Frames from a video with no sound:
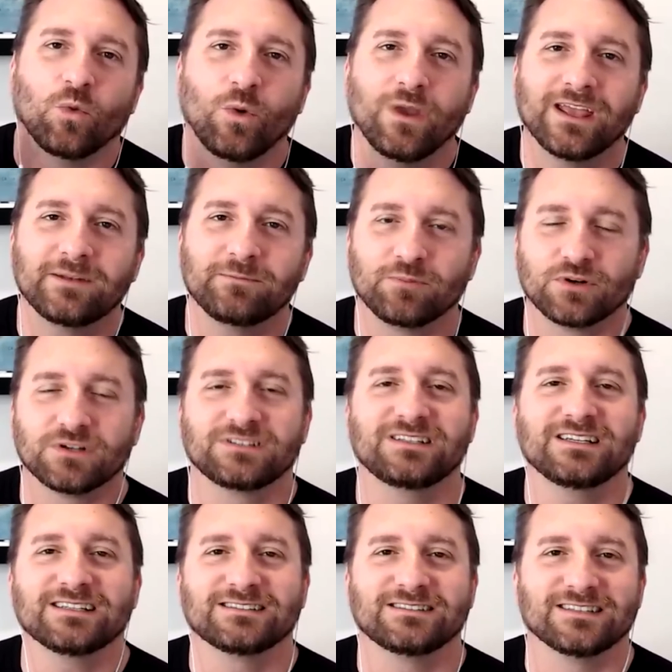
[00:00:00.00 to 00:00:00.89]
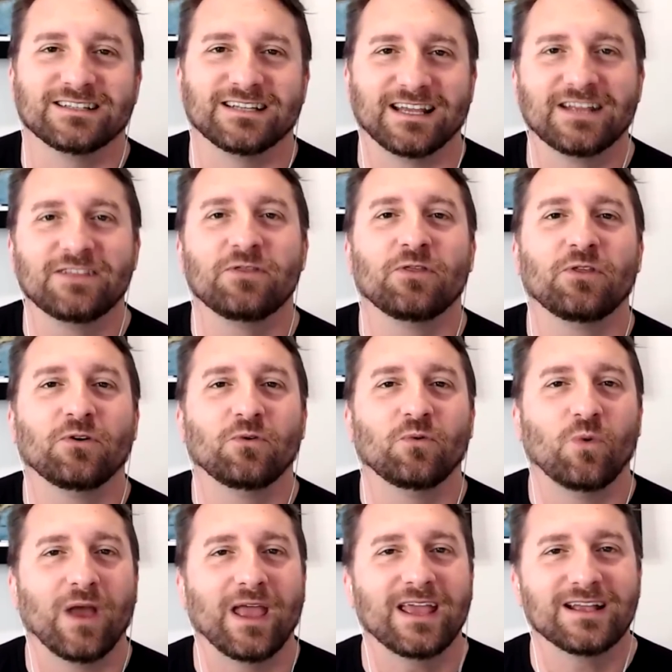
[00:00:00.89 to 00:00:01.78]
We had predicted in
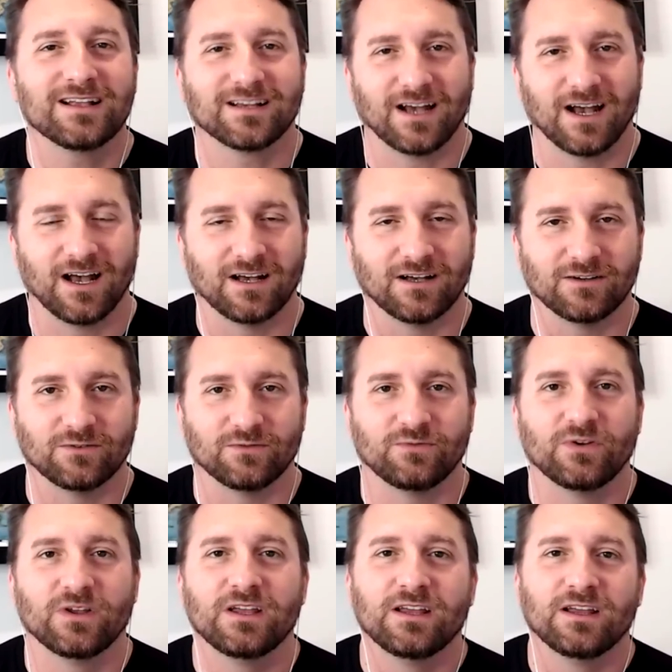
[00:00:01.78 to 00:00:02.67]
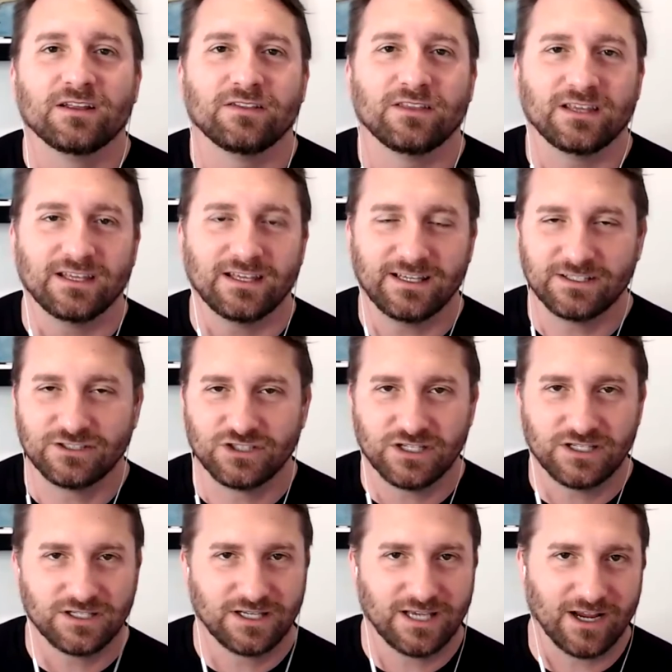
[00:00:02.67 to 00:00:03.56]
the wake of the E.
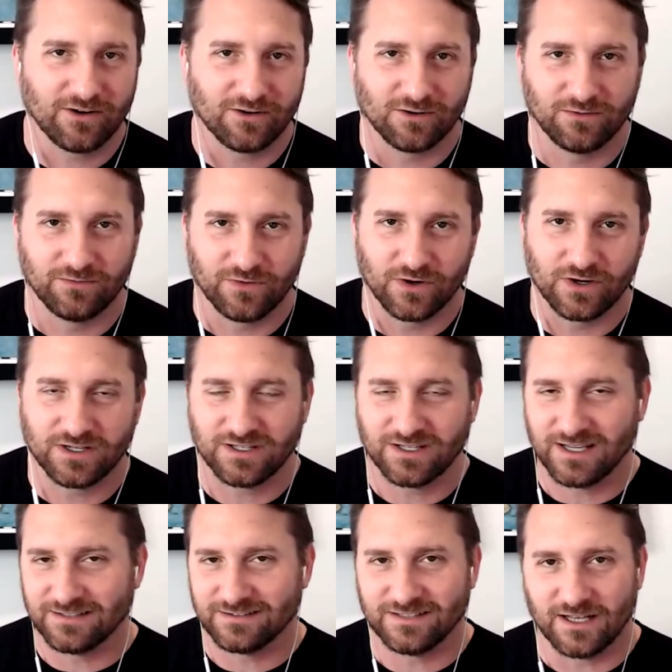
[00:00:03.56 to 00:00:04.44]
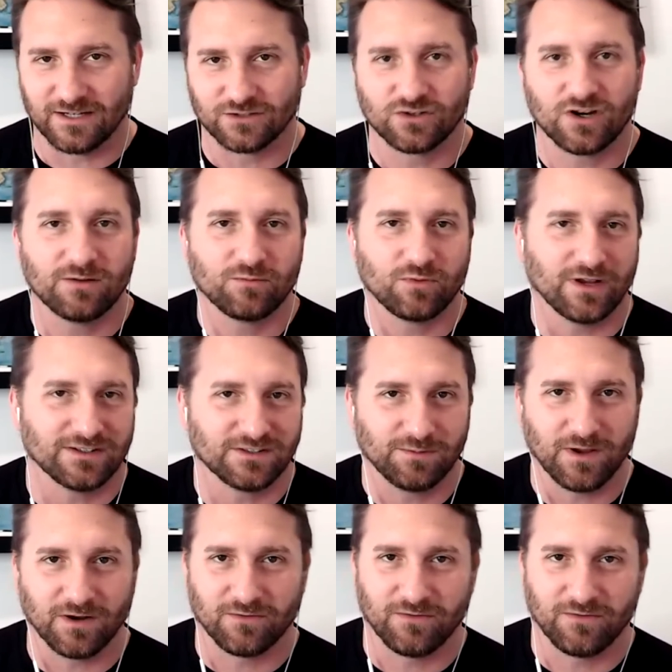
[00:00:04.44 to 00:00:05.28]
Jean Carroll verdict against Donald Trump, where he has to pay